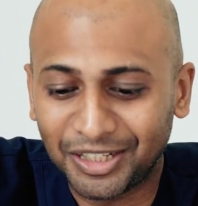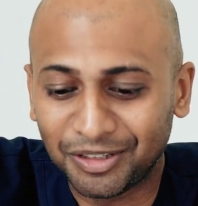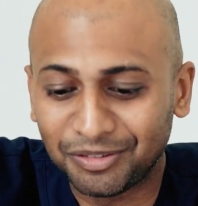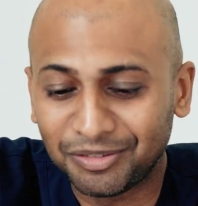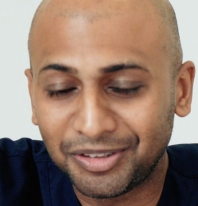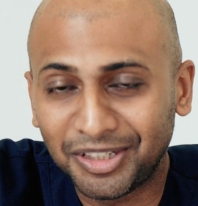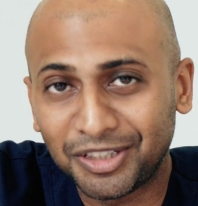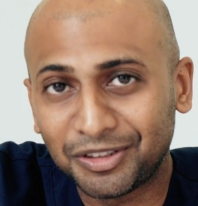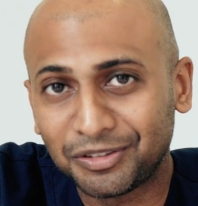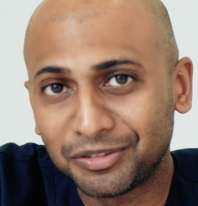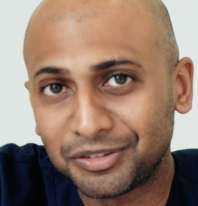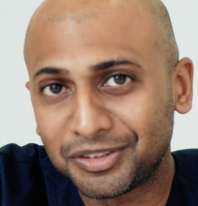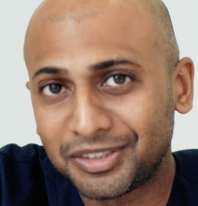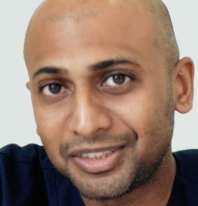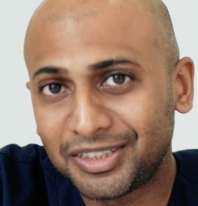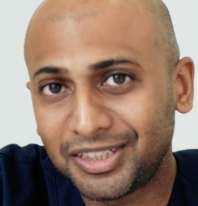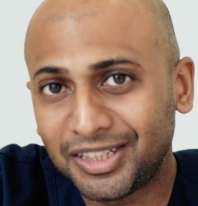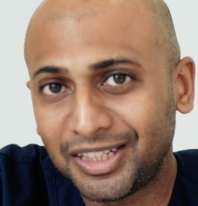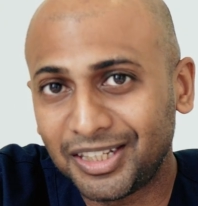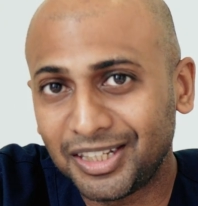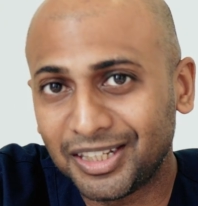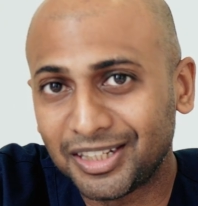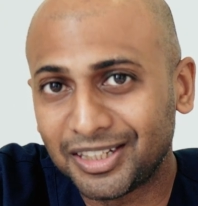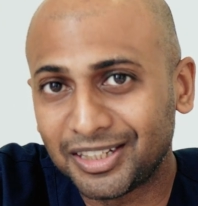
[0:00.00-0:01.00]
You need to
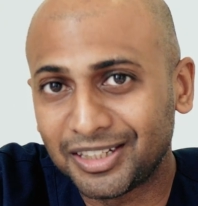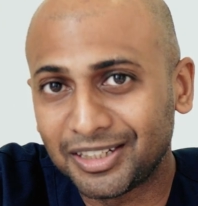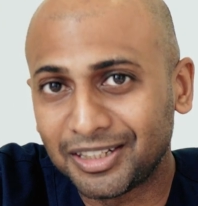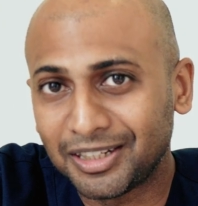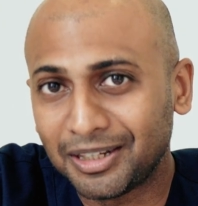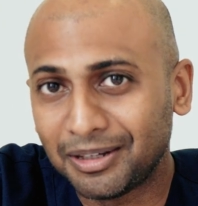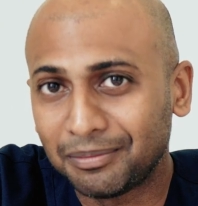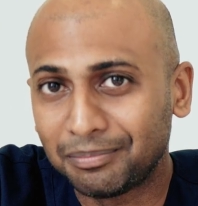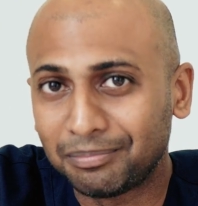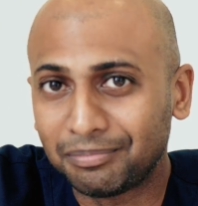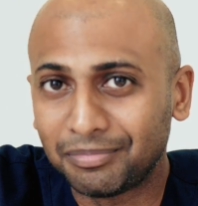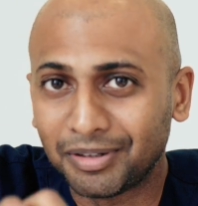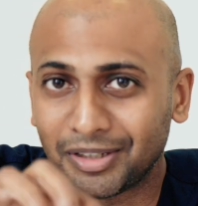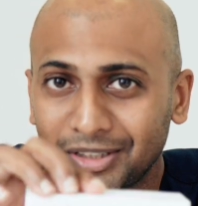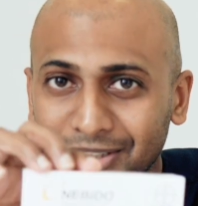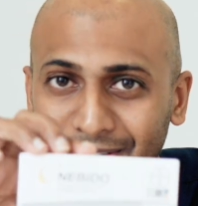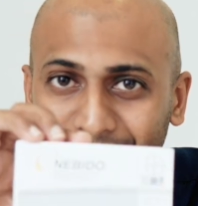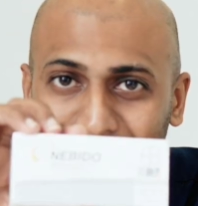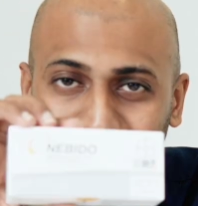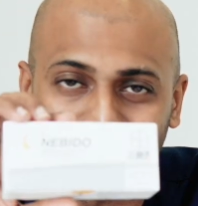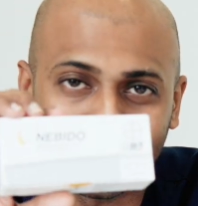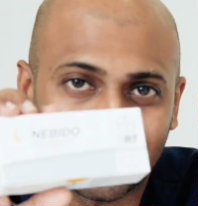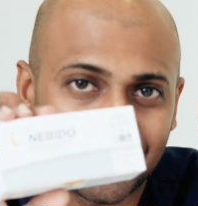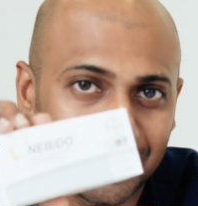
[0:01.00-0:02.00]
see a
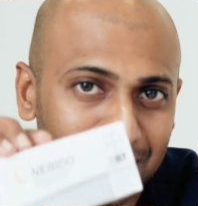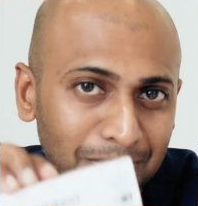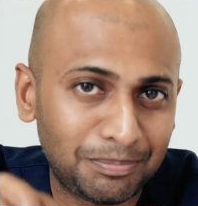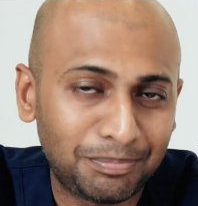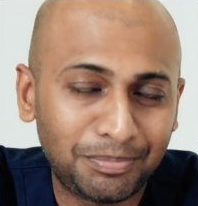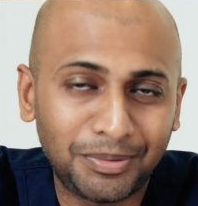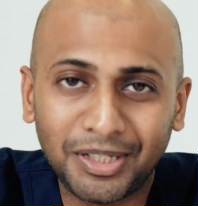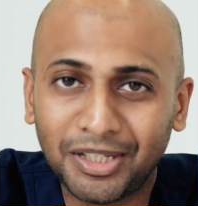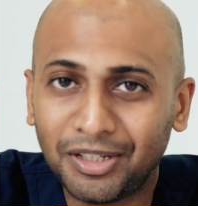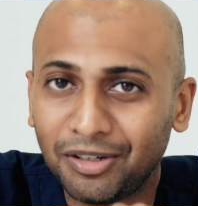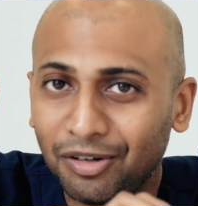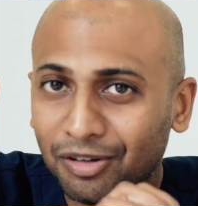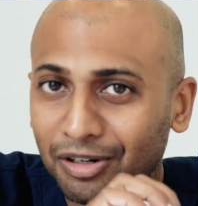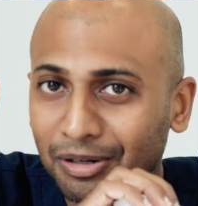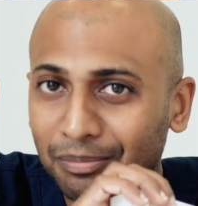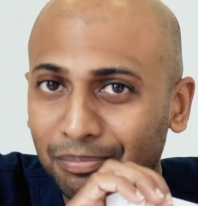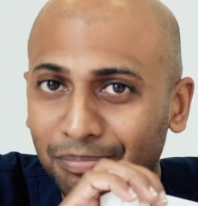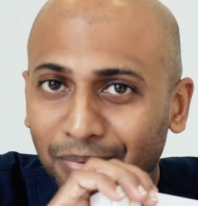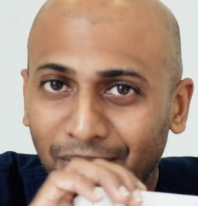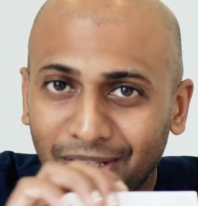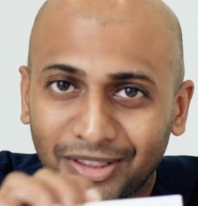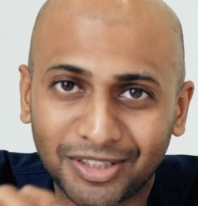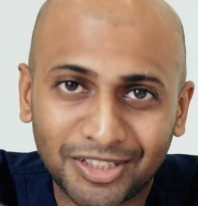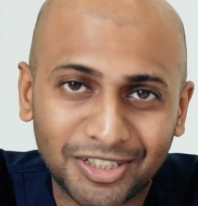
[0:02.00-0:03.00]
GP or a
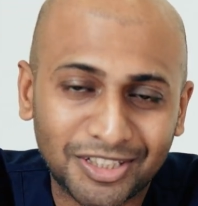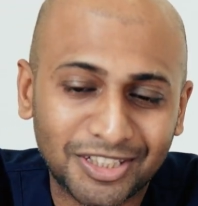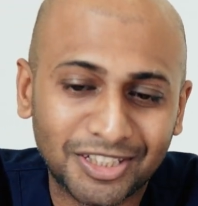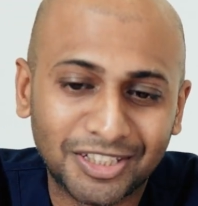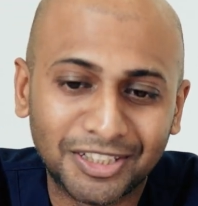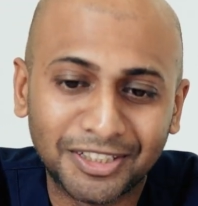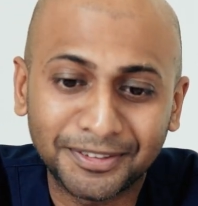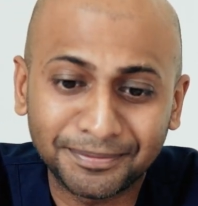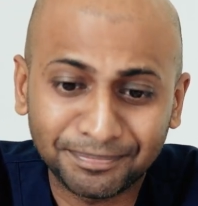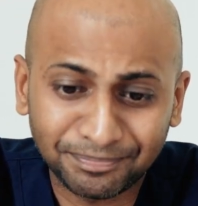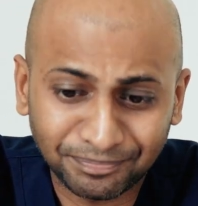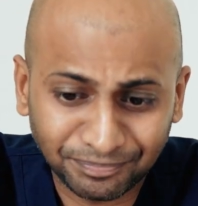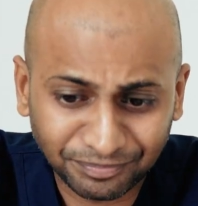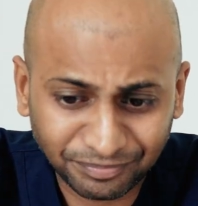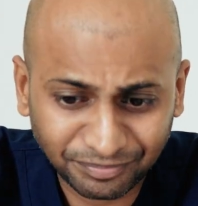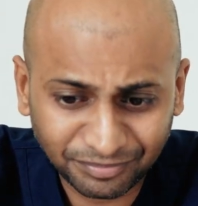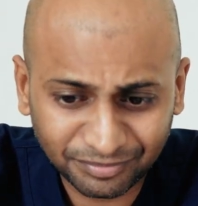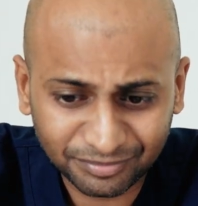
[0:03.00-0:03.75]
practitioner